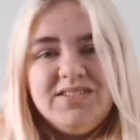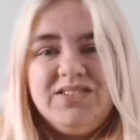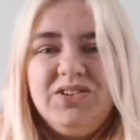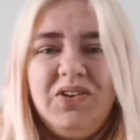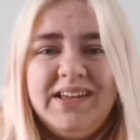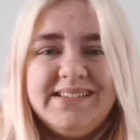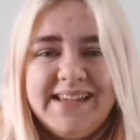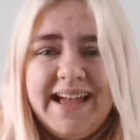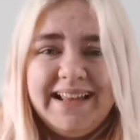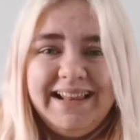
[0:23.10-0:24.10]
not
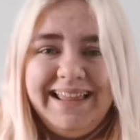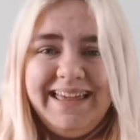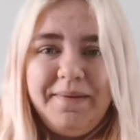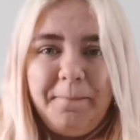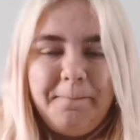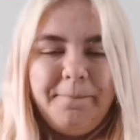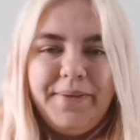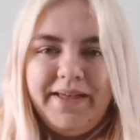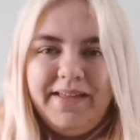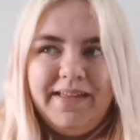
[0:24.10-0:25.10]
exactly,
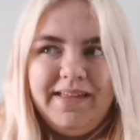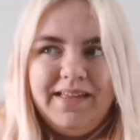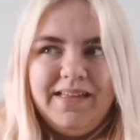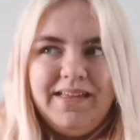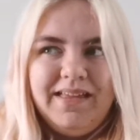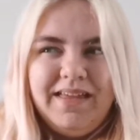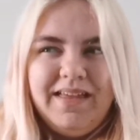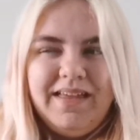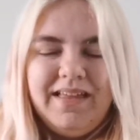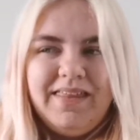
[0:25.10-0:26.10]
but
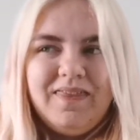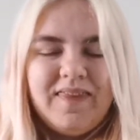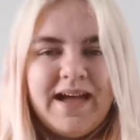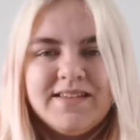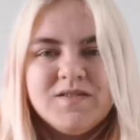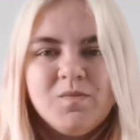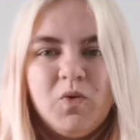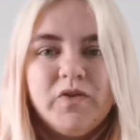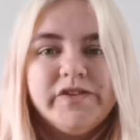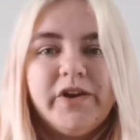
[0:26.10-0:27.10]
that's
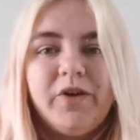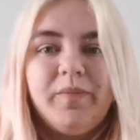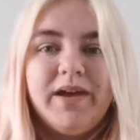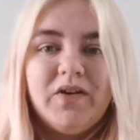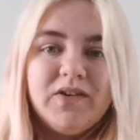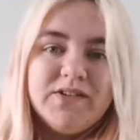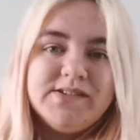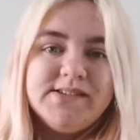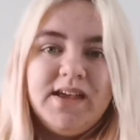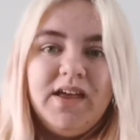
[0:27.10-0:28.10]
more so
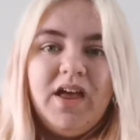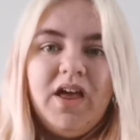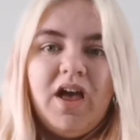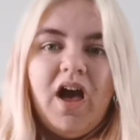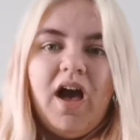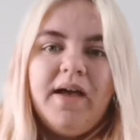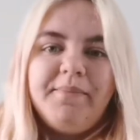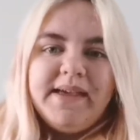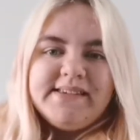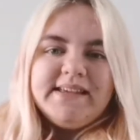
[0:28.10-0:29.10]
because
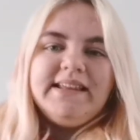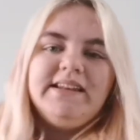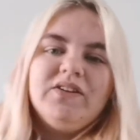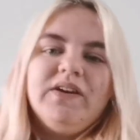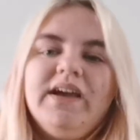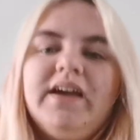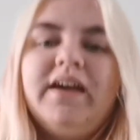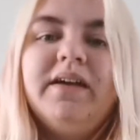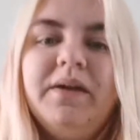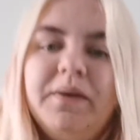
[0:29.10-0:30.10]
I'm basically
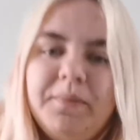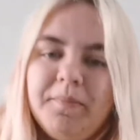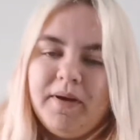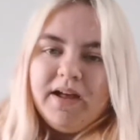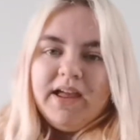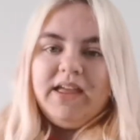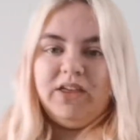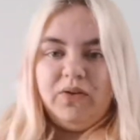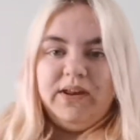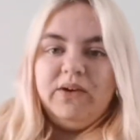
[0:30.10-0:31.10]
doing my
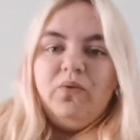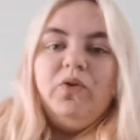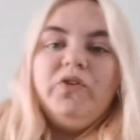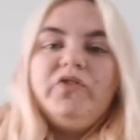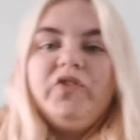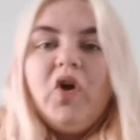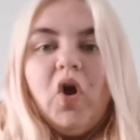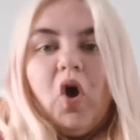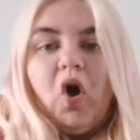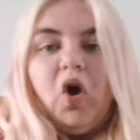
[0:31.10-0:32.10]
uni course
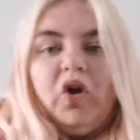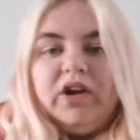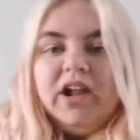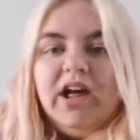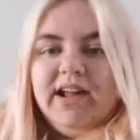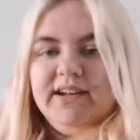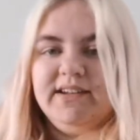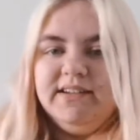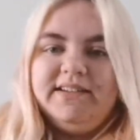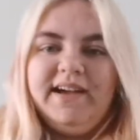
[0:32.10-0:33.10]
online,
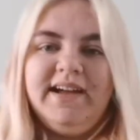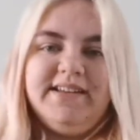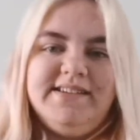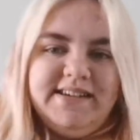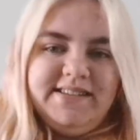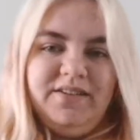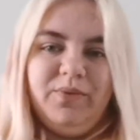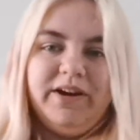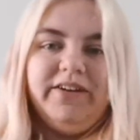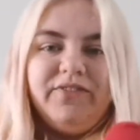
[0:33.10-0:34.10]
and yes, I'm
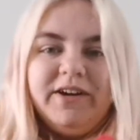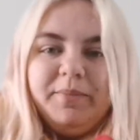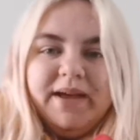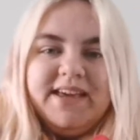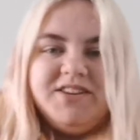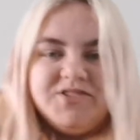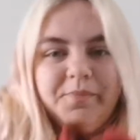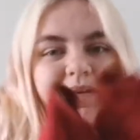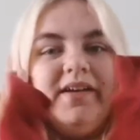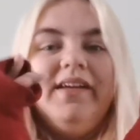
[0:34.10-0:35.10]
wearing a very baggy
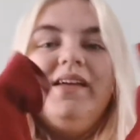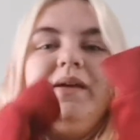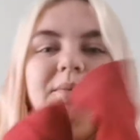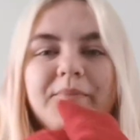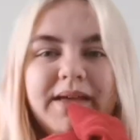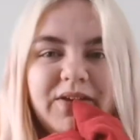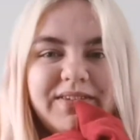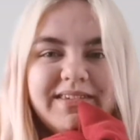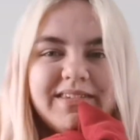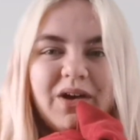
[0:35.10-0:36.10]
jumper
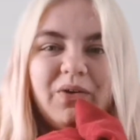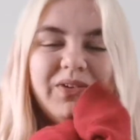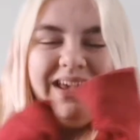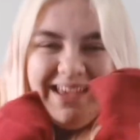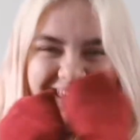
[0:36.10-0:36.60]
because it's cold.